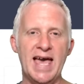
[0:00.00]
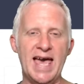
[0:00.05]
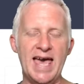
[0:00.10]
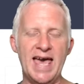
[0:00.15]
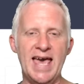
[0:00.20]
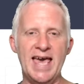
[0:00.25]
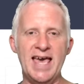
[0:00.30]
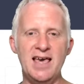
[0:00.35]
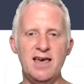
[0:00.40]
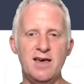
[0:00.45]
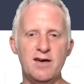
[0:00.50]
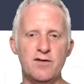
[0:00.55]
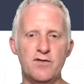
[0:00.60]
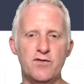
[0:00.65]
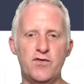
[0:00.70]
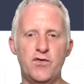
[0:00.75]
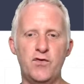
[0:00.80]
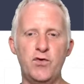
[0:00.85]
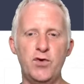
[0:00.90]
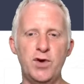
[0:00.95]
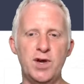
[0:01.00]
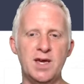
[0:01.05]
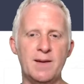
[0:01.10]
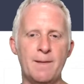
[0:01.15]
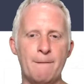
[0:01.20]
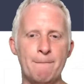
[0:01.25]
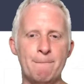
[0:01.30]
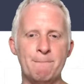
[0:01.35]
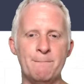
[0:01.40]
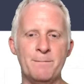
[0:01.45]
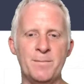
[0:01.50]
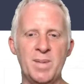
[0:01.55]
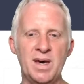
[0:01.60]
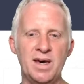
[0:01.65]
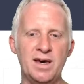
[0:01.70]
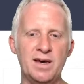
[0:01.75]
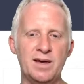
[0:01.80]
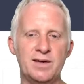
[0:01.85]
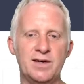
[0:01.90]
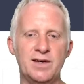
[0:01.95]
every
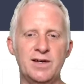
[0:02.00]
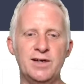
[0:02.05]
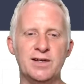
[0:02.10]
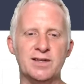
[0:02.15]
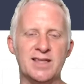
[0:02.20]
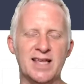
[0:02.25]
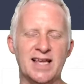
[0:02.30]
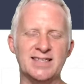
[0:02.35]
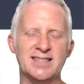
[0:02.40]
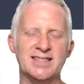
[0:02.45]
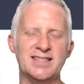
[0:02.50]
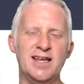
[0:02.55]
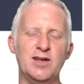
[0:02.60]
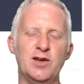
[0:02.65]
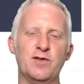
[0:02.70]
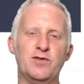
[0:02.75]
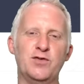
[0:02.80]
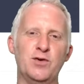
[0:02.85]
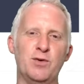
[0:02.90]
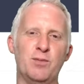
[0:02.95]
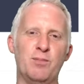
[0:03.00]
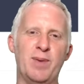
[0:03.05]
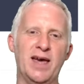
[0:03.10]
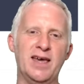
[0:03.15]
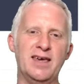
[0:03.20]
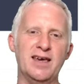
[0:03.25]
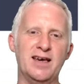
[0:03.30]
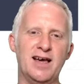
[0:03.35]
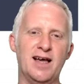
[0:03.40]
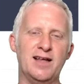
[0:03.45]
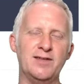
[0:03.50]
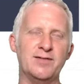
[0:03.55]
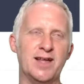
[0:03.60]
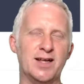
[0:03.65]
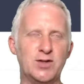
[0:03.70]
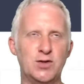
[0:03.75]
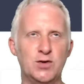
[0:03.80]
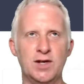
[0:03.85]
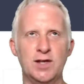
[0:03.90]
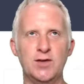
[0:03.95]
minute instead of your bank account
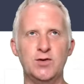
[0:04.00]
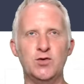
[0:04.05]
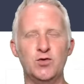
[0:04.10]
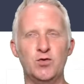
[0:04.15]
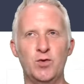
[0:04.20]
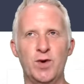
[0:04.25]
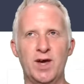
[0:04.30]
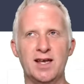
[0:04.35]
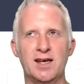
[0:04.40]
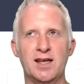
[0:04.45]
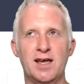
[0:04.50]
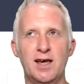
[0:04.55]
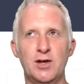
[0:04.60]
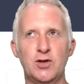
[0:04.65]
that you need to wait